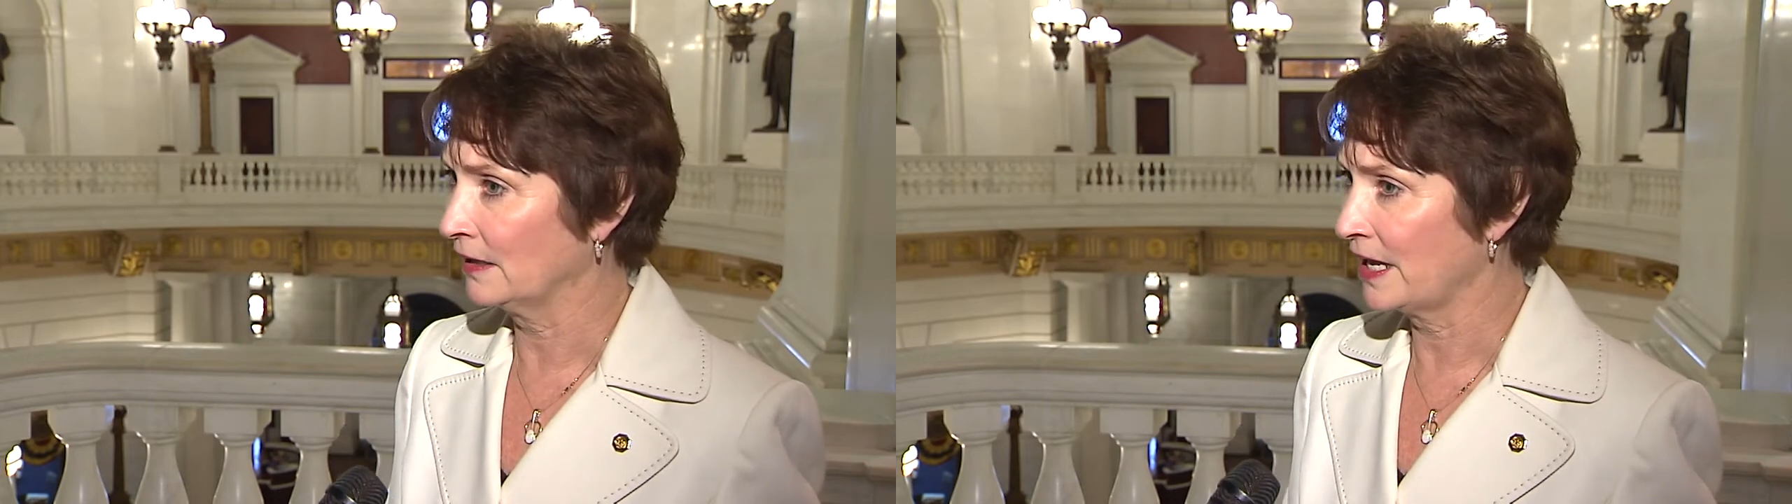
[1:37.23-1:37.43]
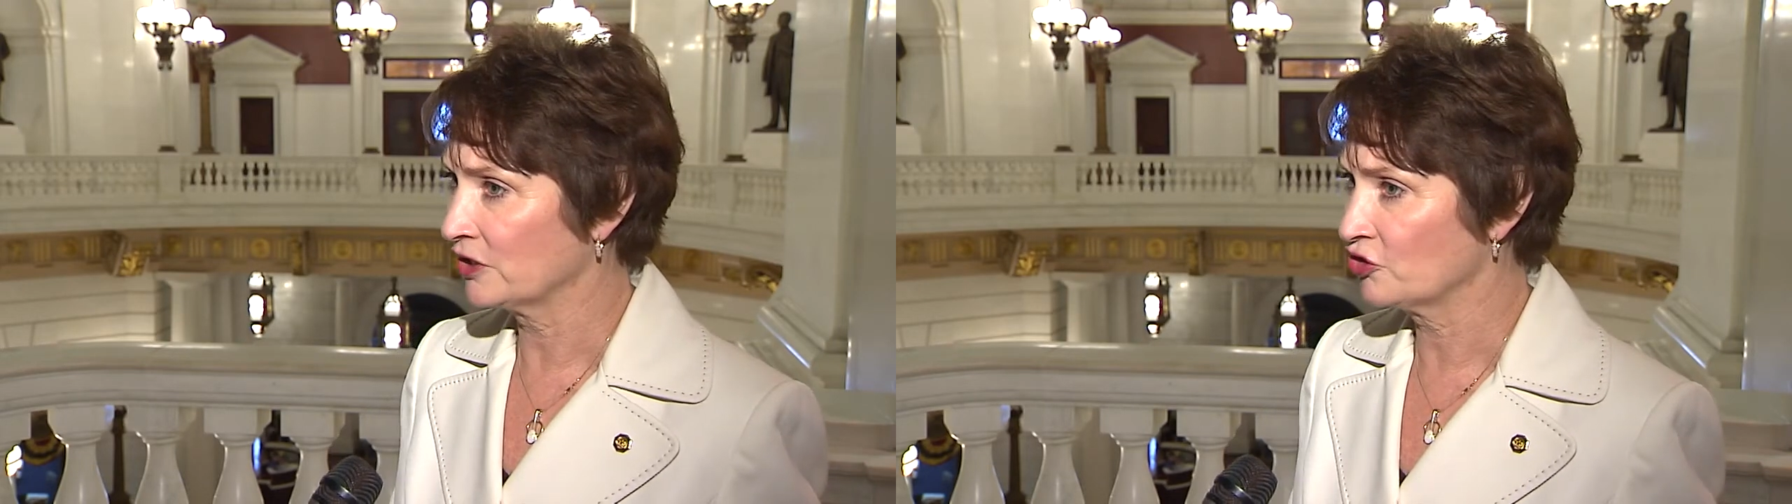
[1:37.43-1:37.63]

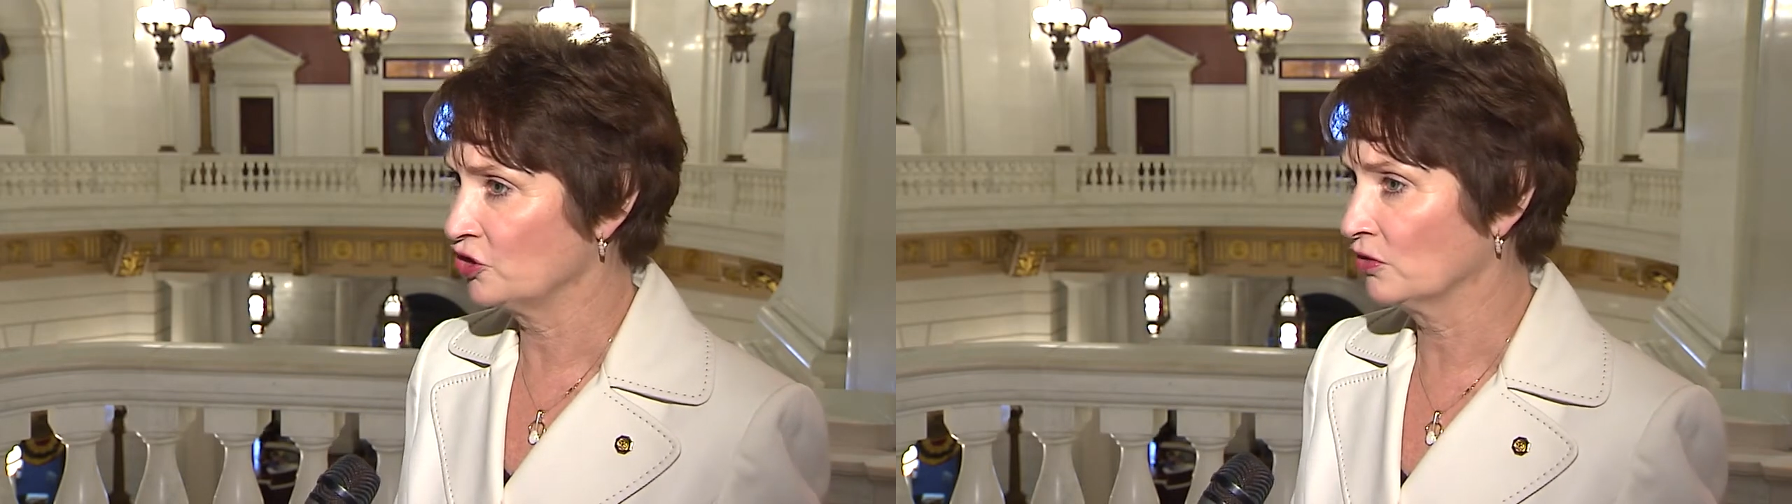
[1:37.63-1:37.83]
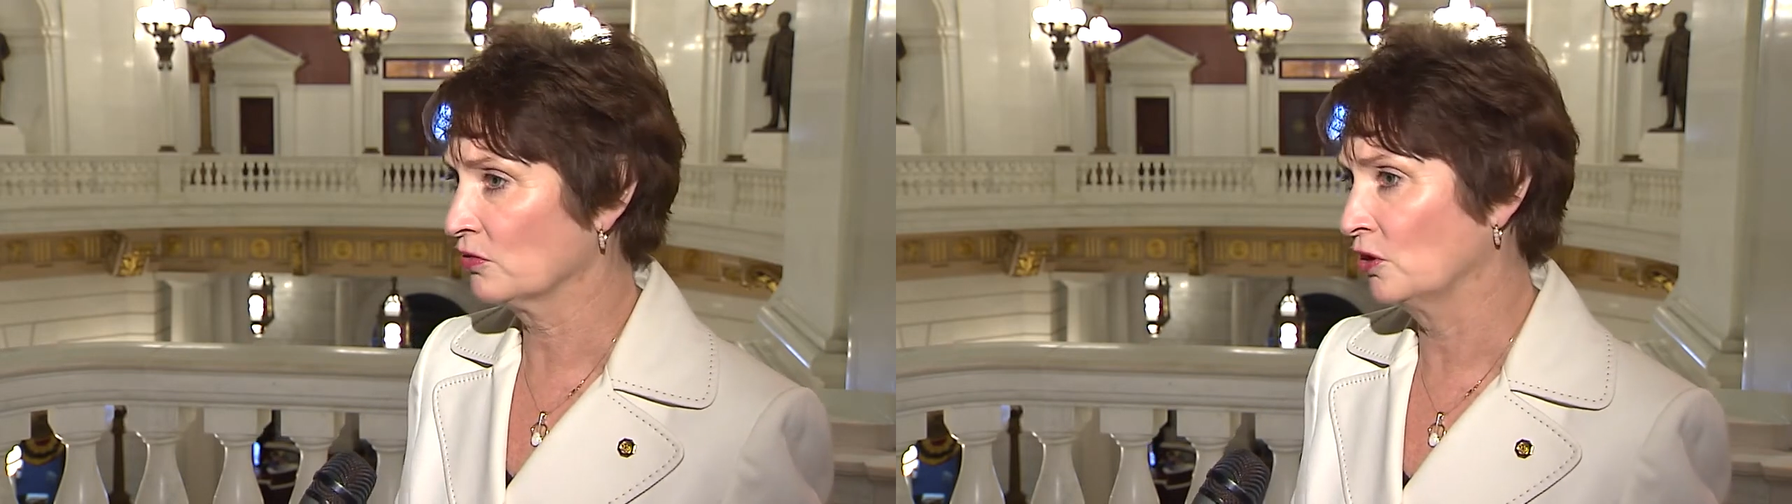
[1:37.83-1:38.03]
last
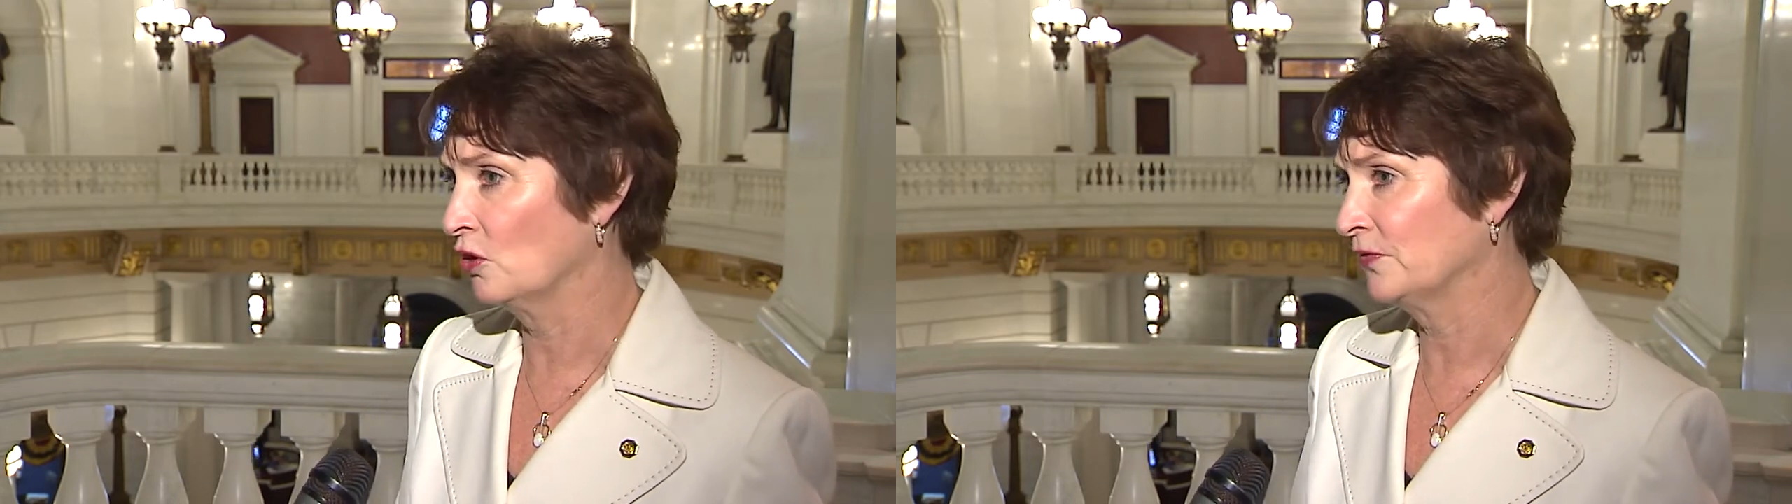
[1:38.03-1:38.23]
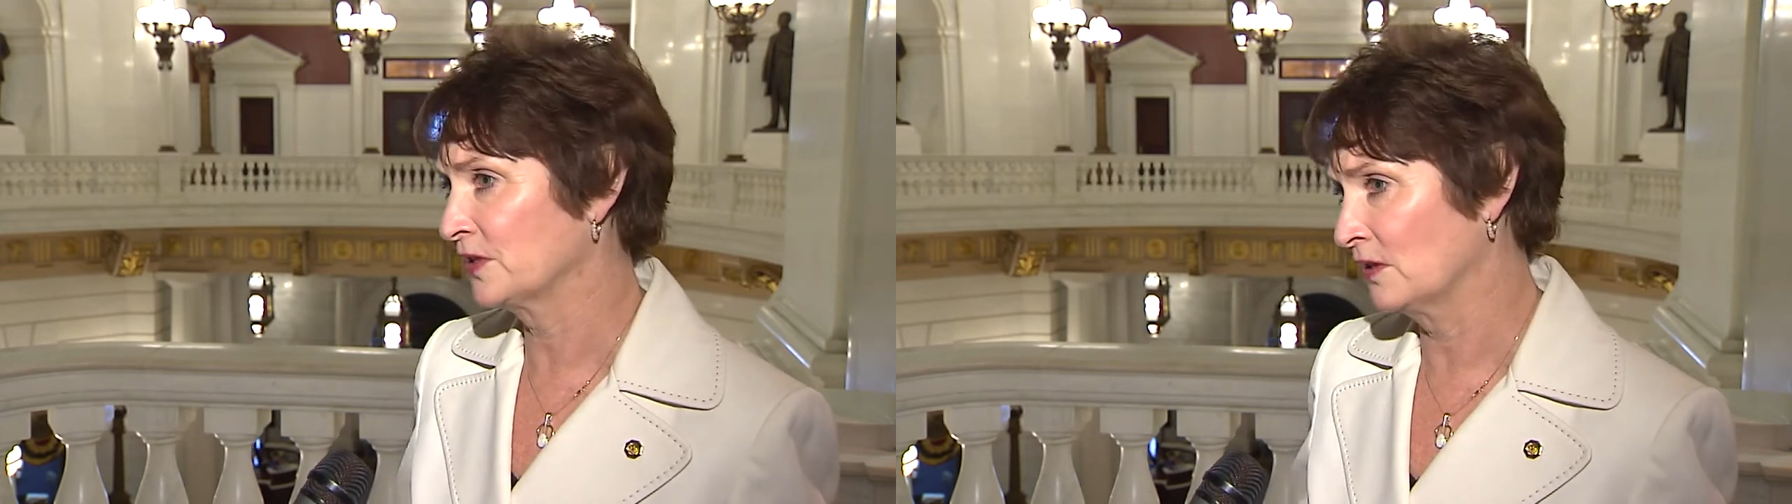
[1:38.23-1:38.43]
year the Office